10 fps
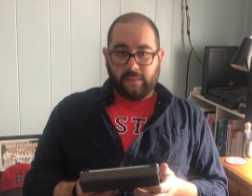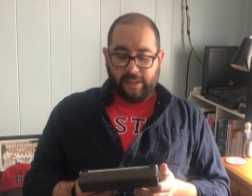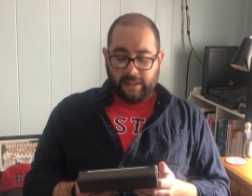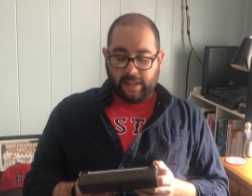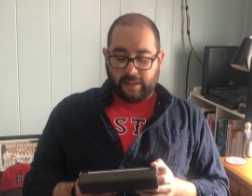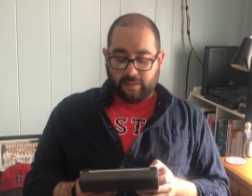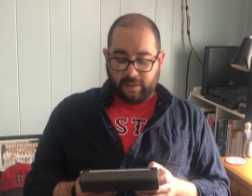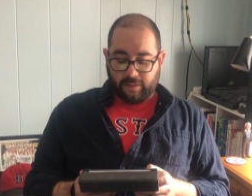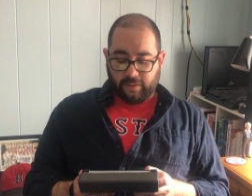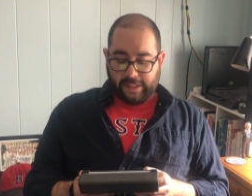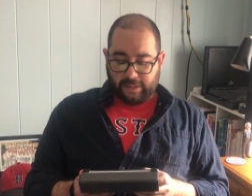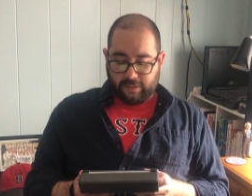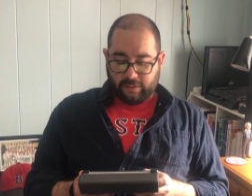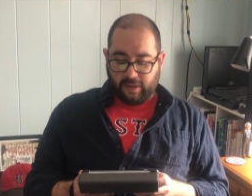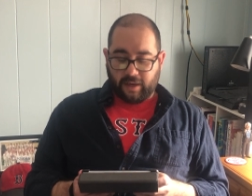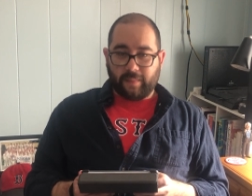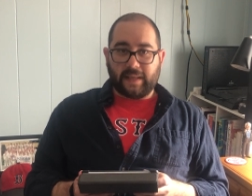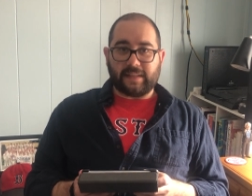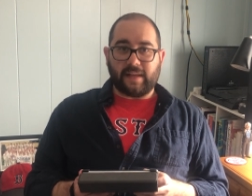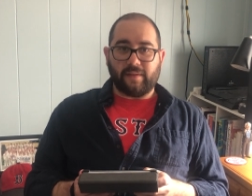again, I don't like talking to
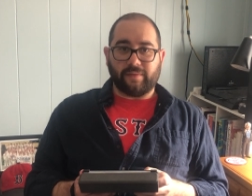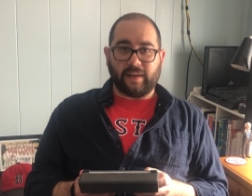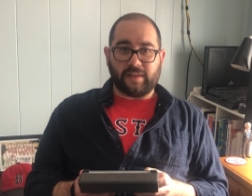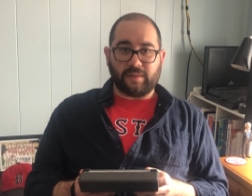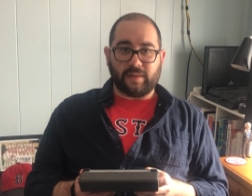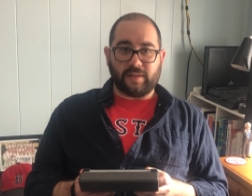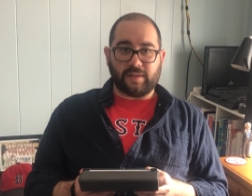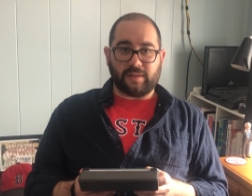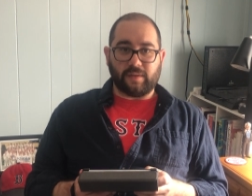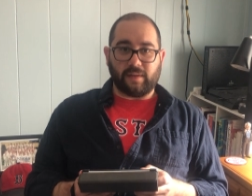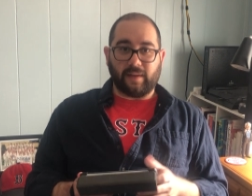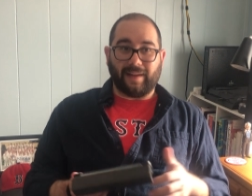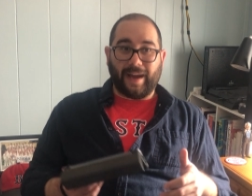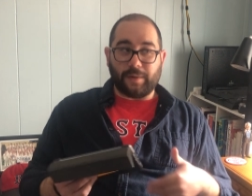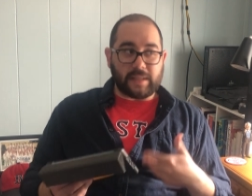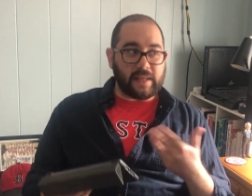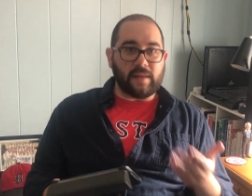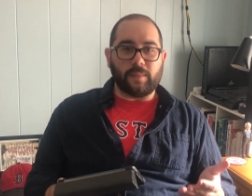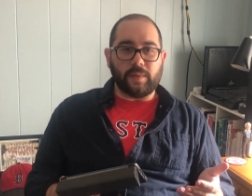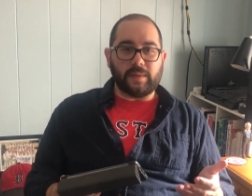myself, and I sort of like, I was in
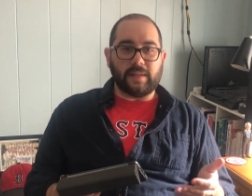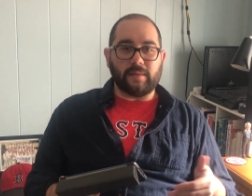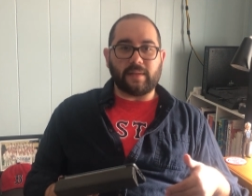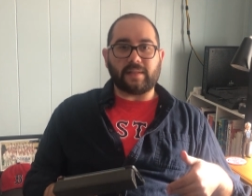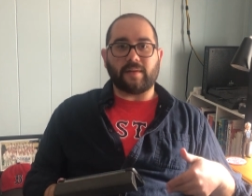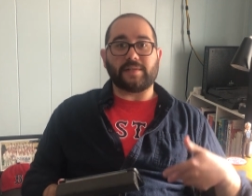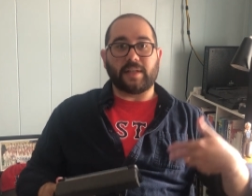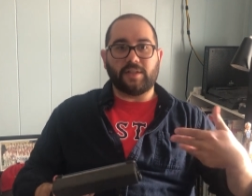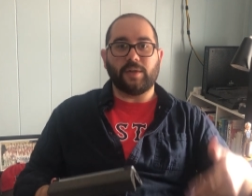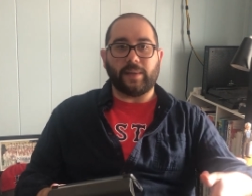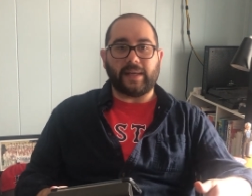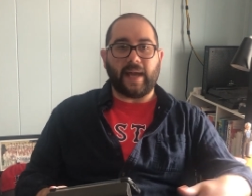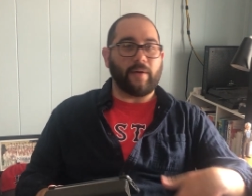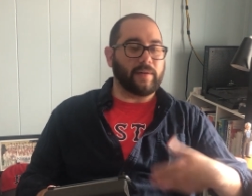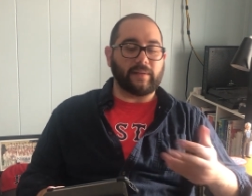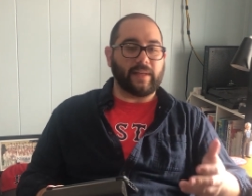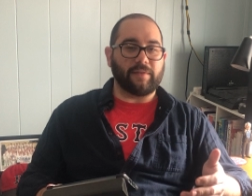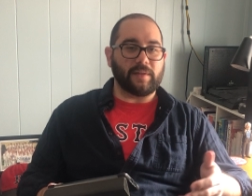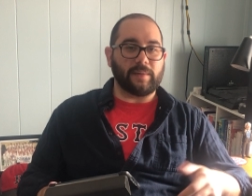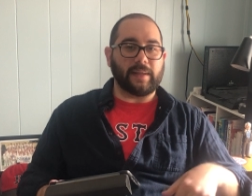the mood to do this. I was like, do it now or you'll
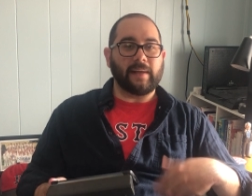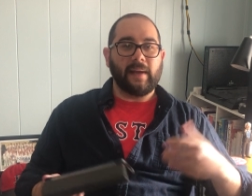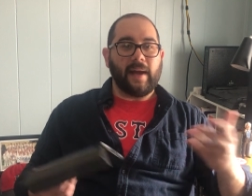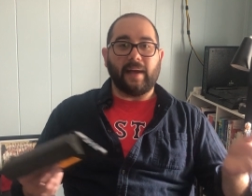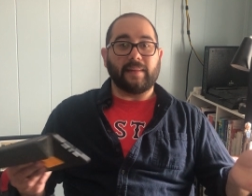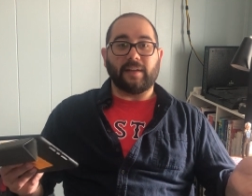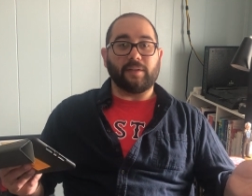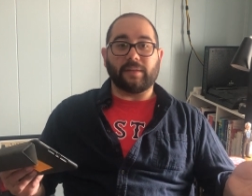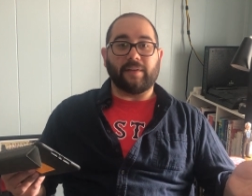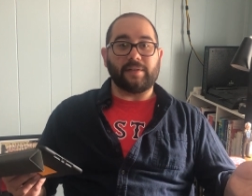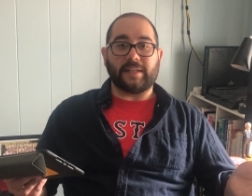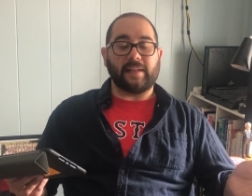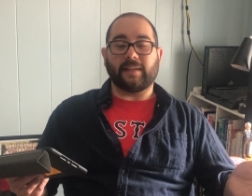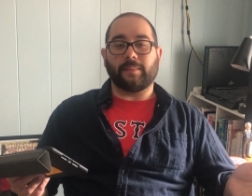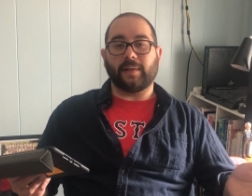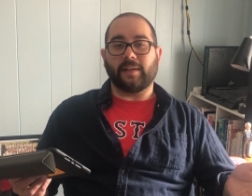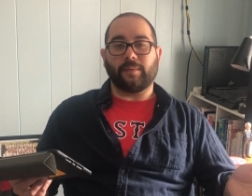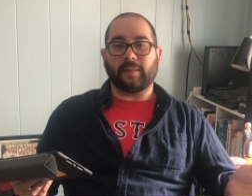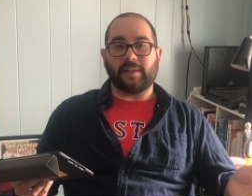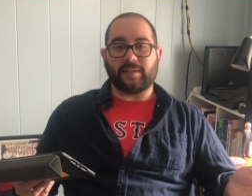never do it, and then you'll never tell anybody you
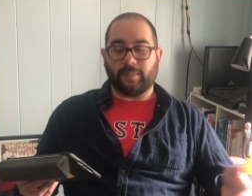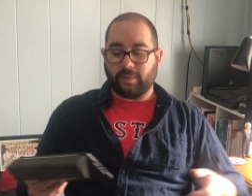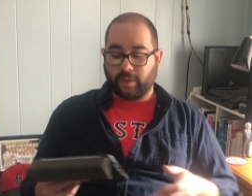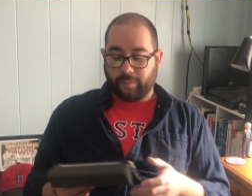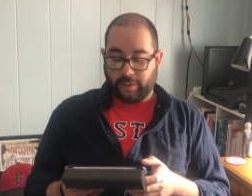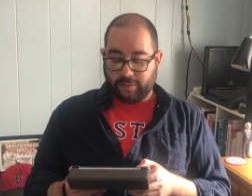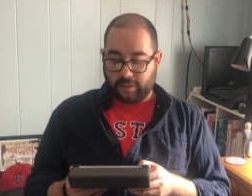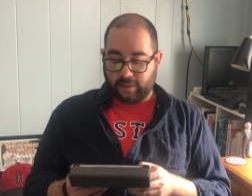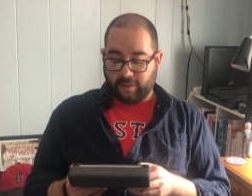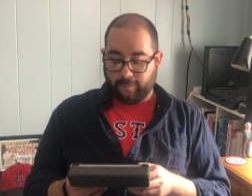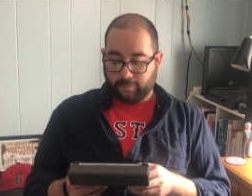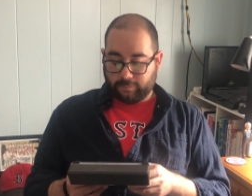released a book of poetry.